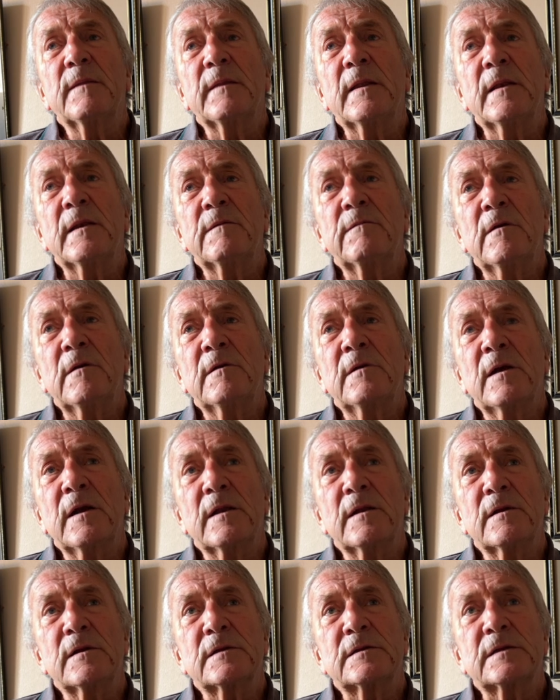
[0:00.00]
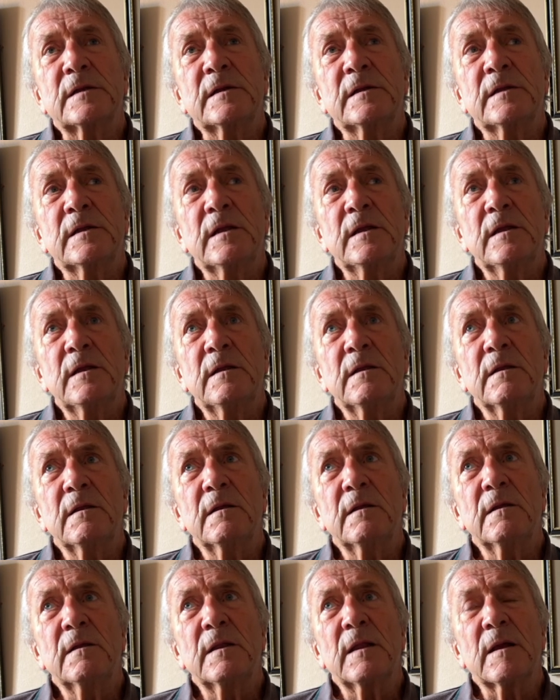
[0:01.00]
then I rode Night and in the
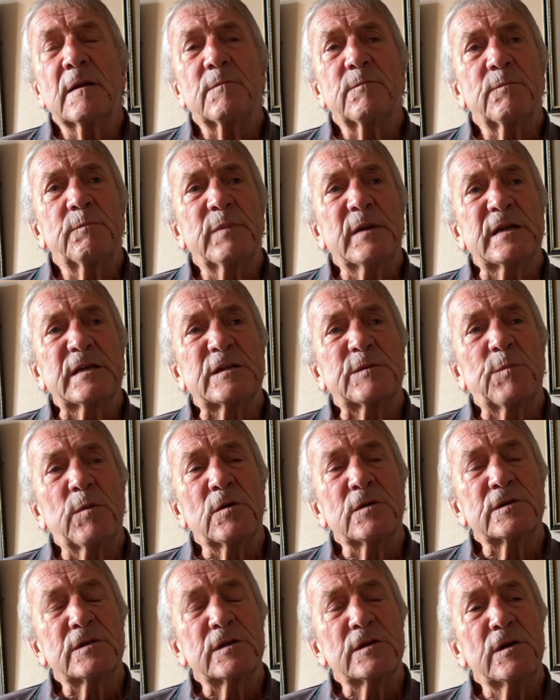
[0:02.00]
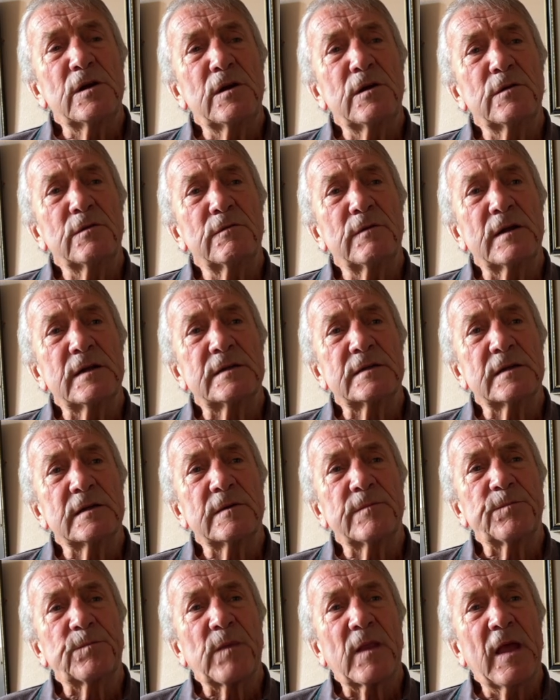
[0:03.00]
uh, big sponsored hurdle race at
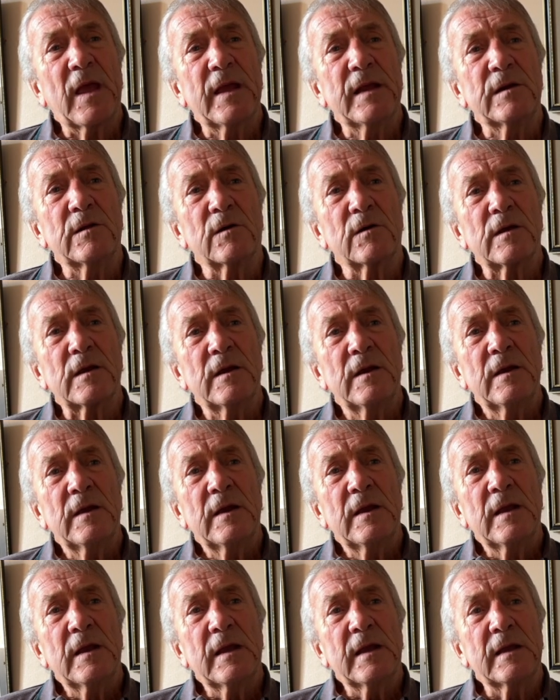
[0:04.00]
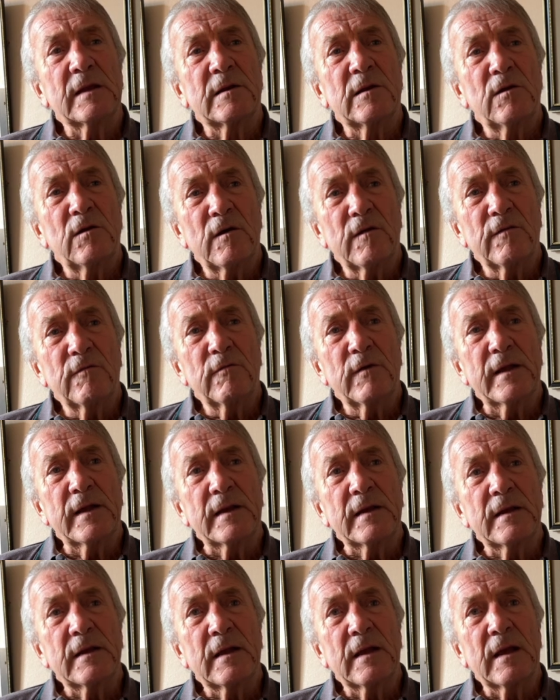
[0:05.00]
Haydock. He had a lot of
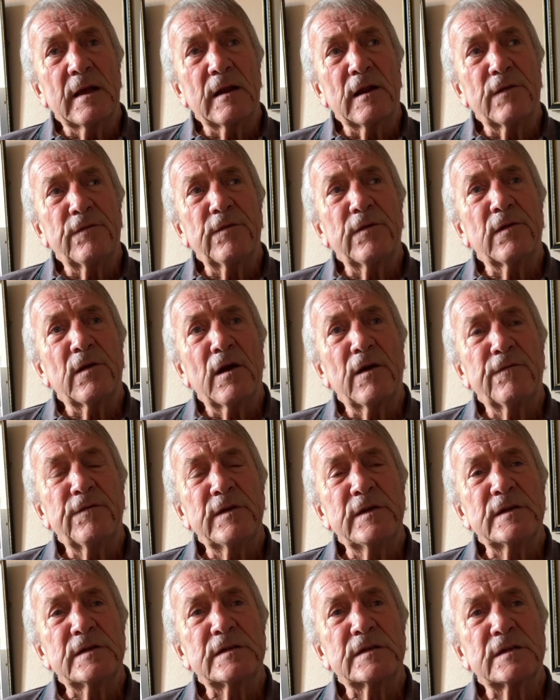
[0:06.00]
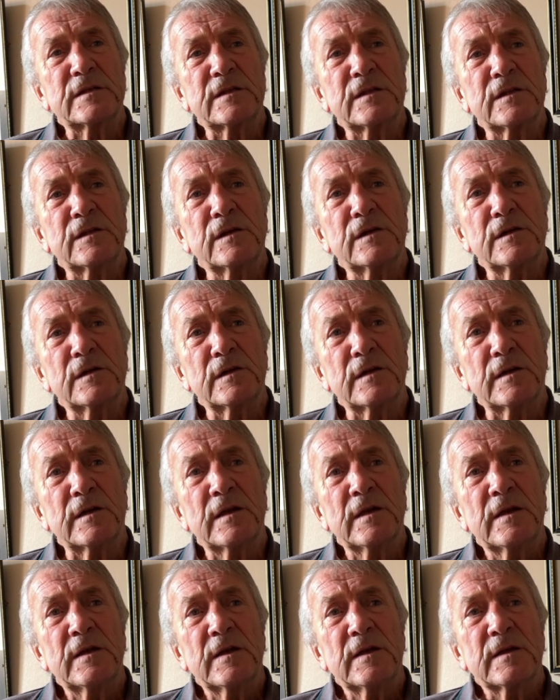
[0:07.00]
weight, and I, I finished third
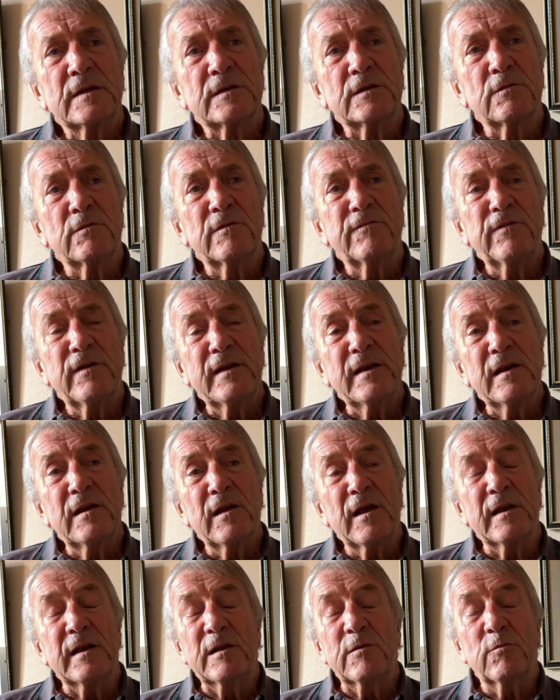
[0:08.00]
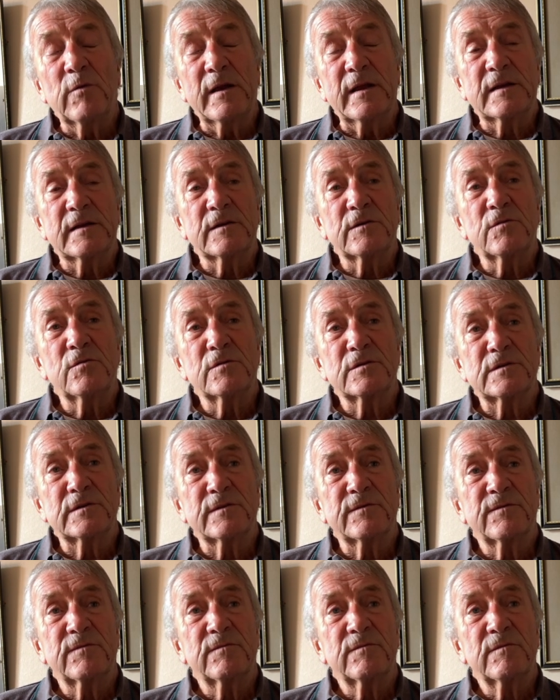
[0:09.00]
to a very lightly weighted horse
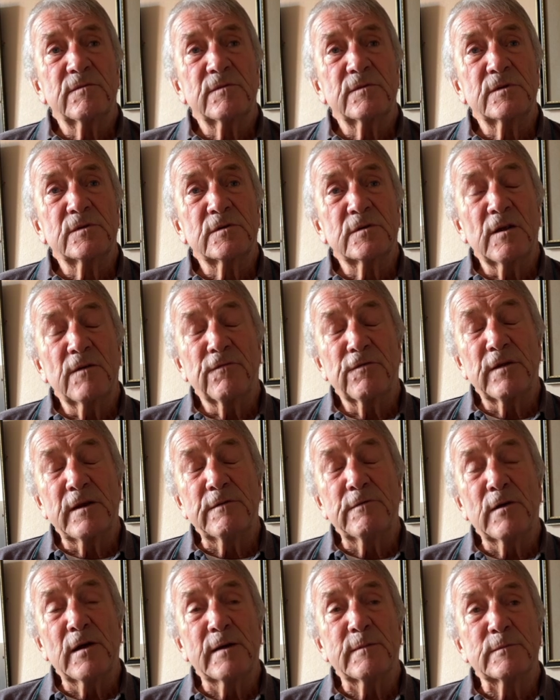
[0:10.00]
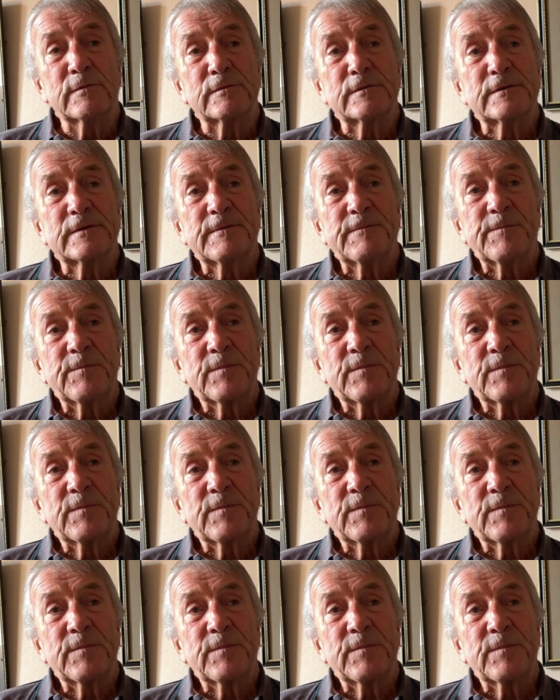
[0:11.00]
of Fred Rimell's.